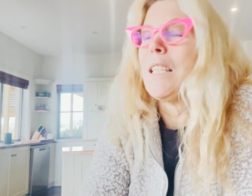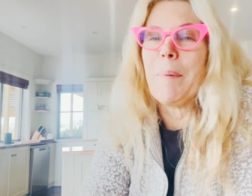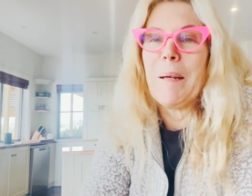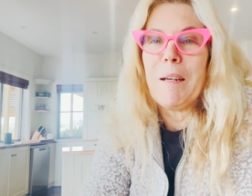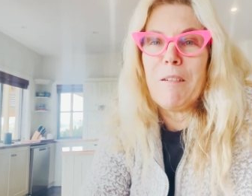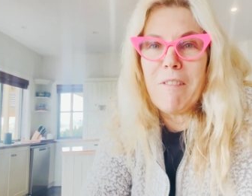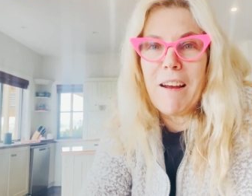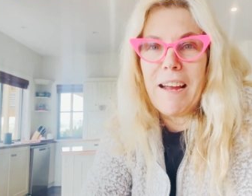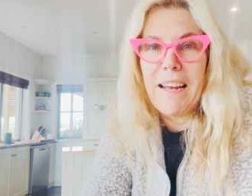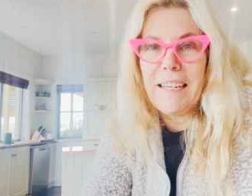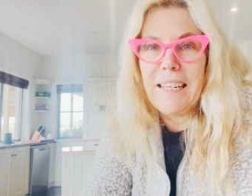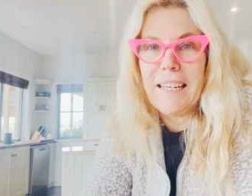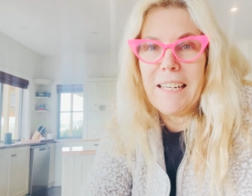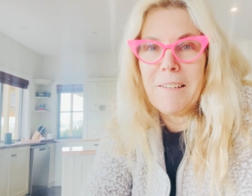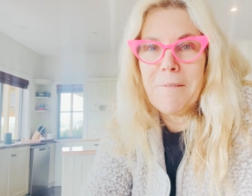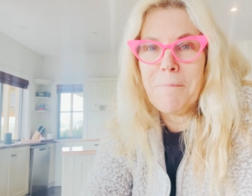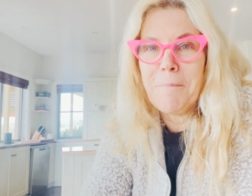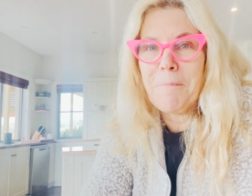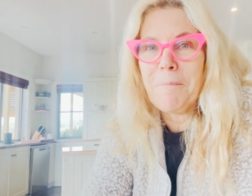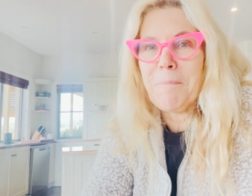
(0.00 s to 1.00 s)
been
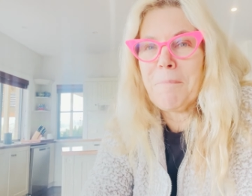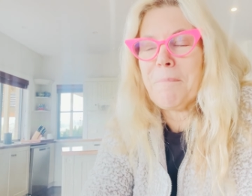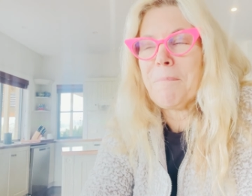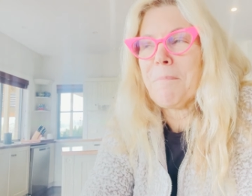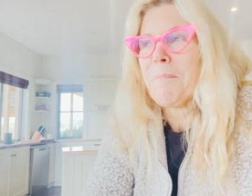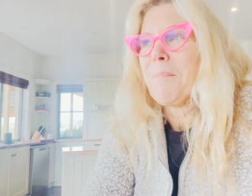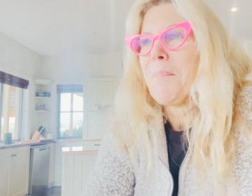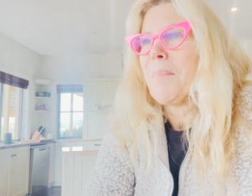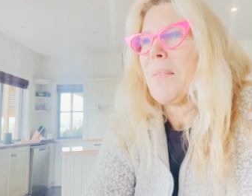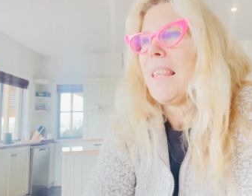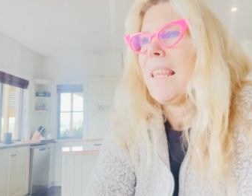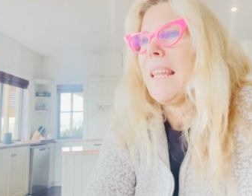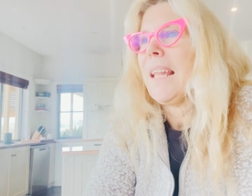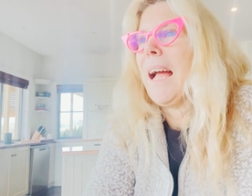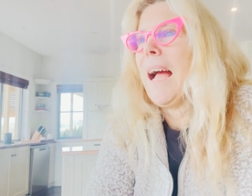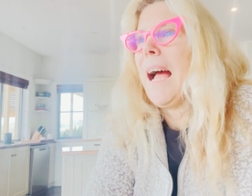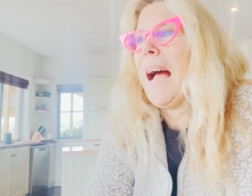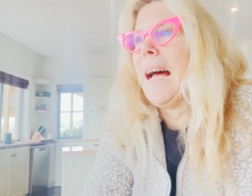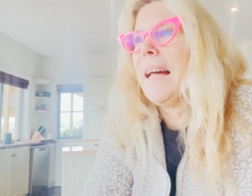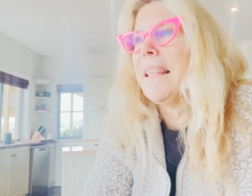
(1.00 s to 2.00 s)
raining
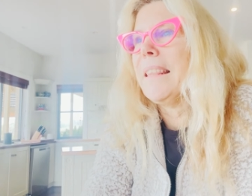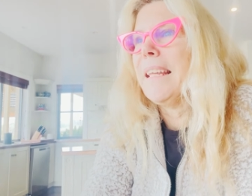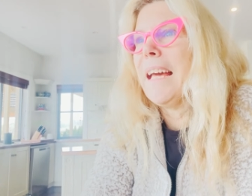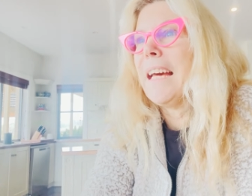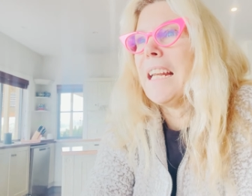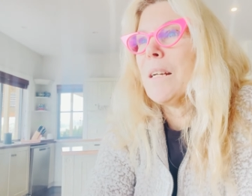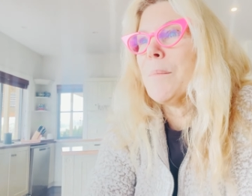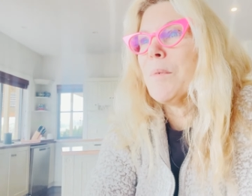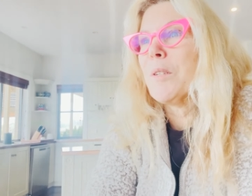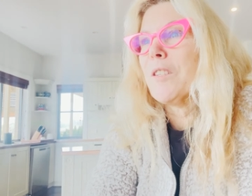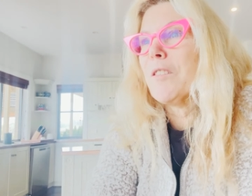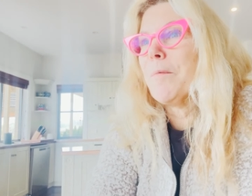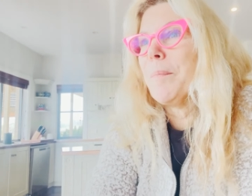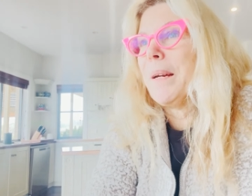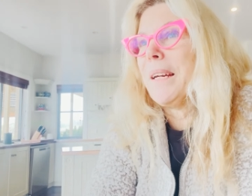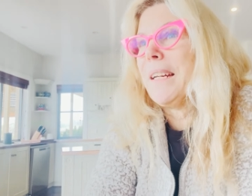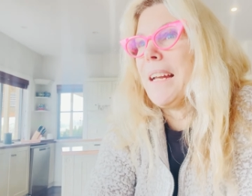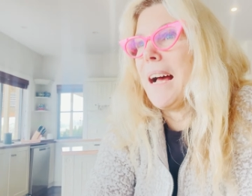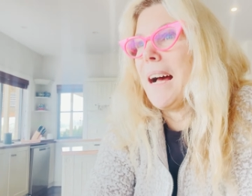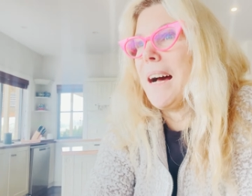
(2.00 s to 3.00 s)
and the animals have
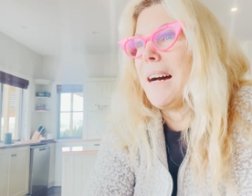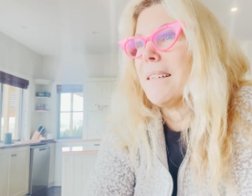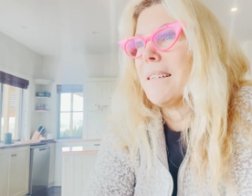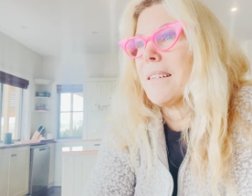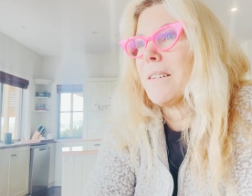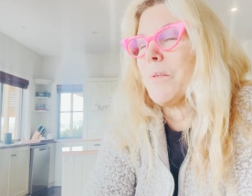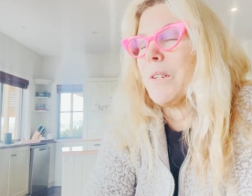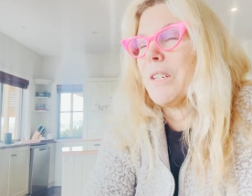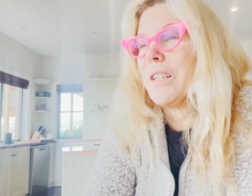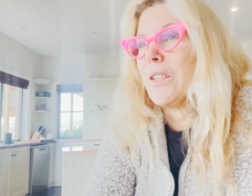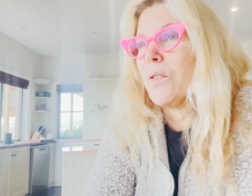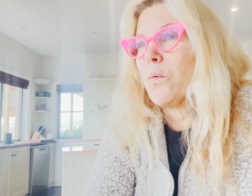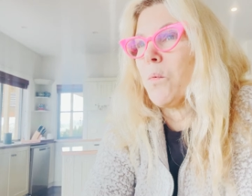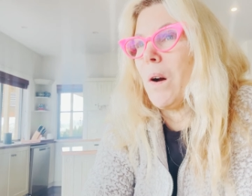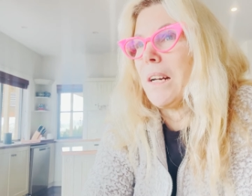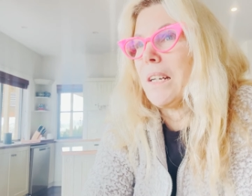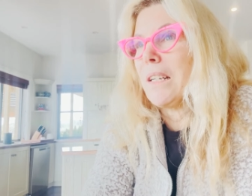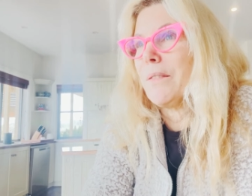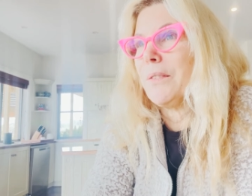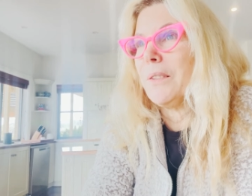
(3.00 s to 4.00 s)
been out, which is
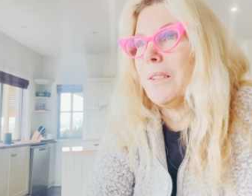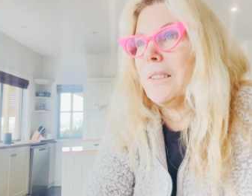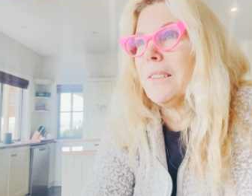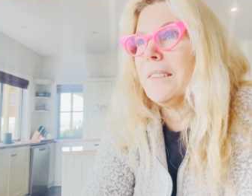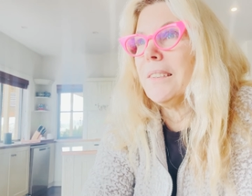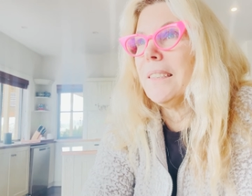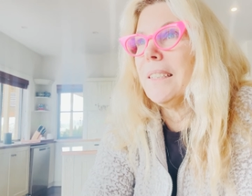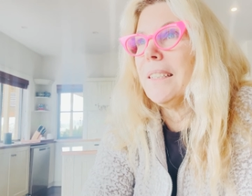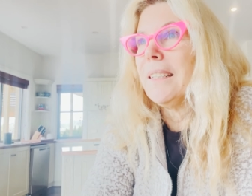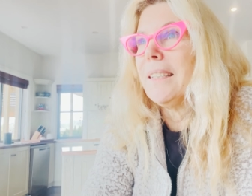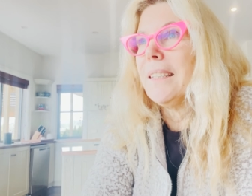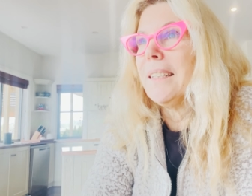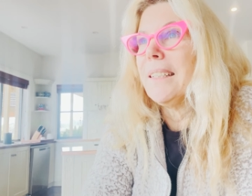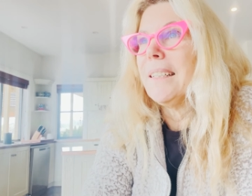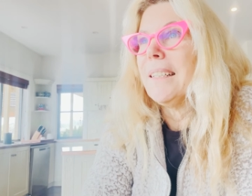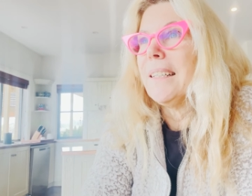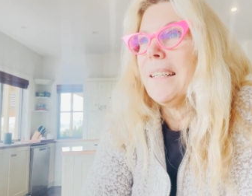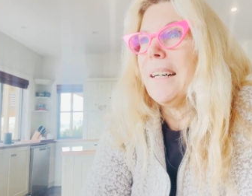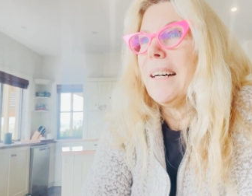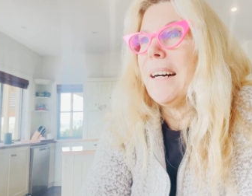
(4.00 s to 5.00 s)
wonderful.
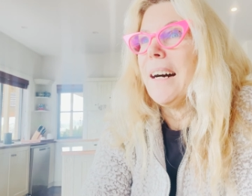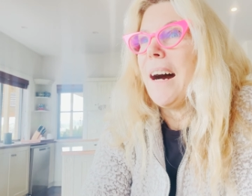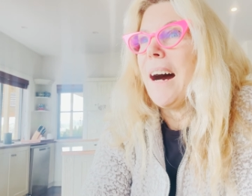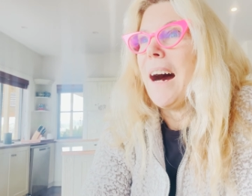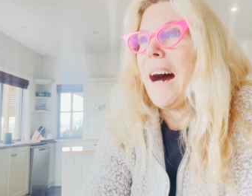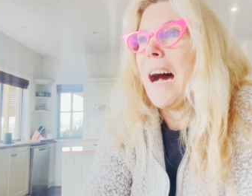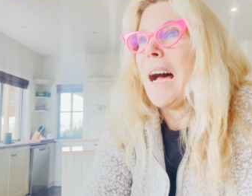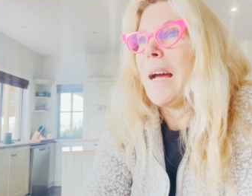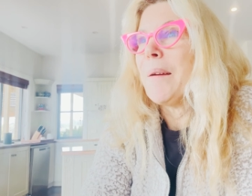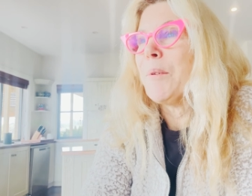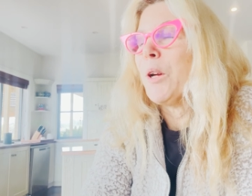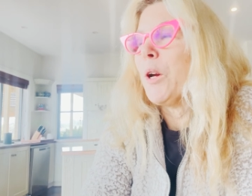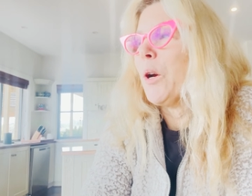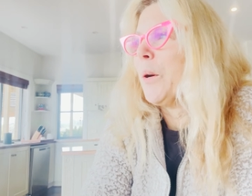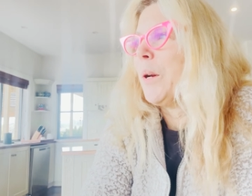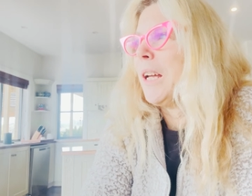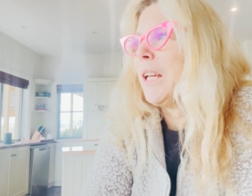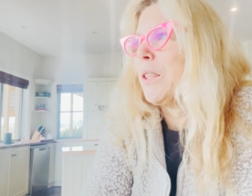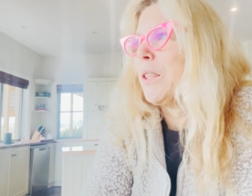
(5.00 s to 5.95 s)
I'm going